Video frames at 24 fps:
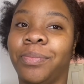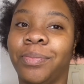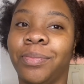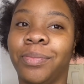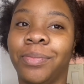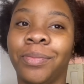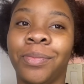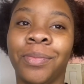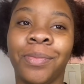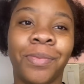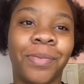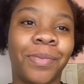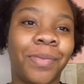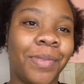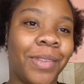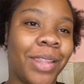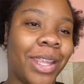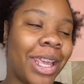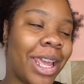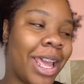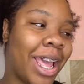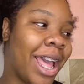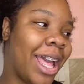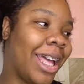
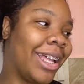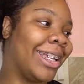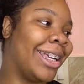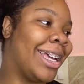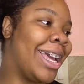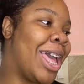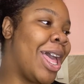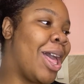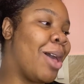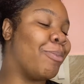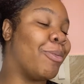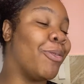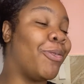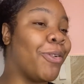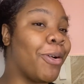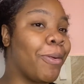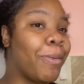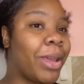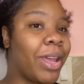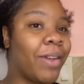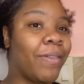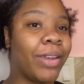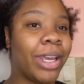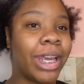Yeah, before
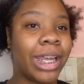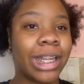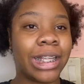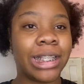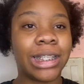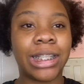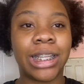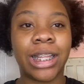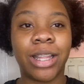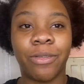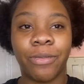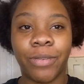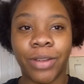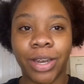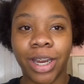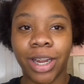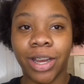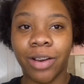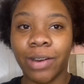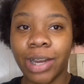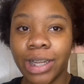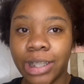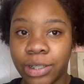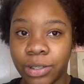we even get into the
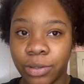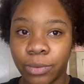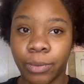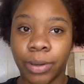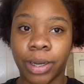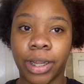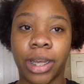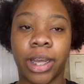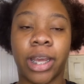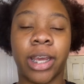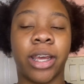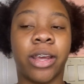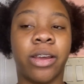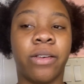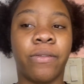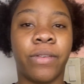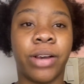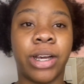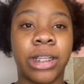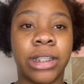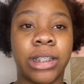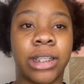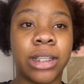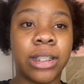video, I do want to give
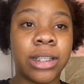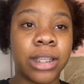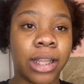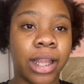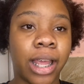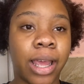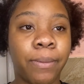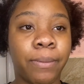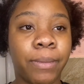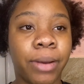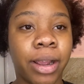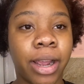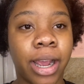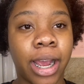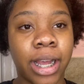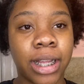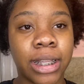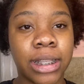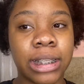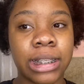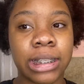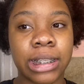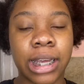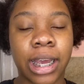a disclaimer
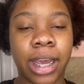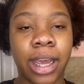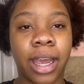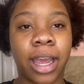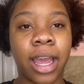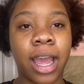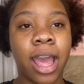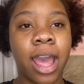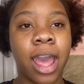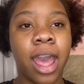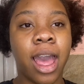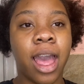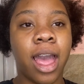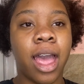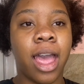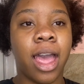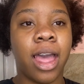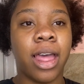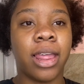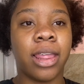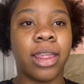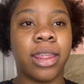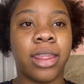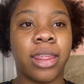and say
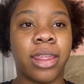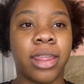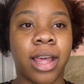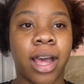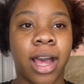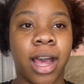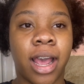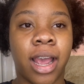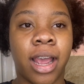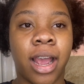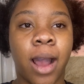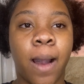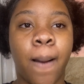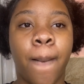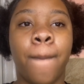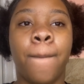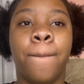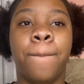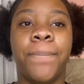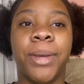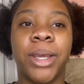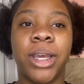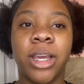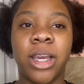that a
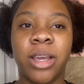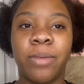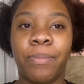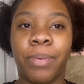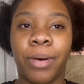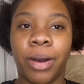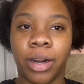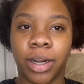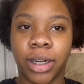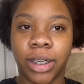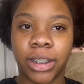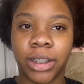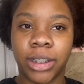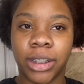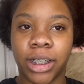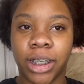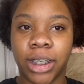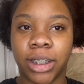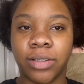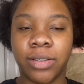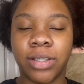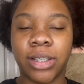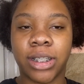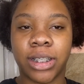big part
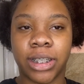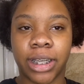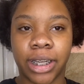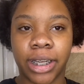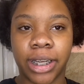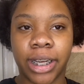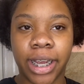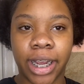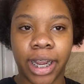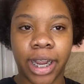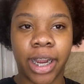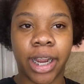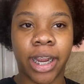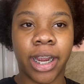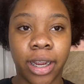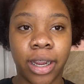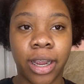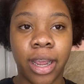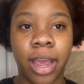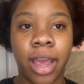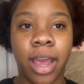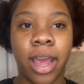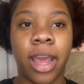of skincare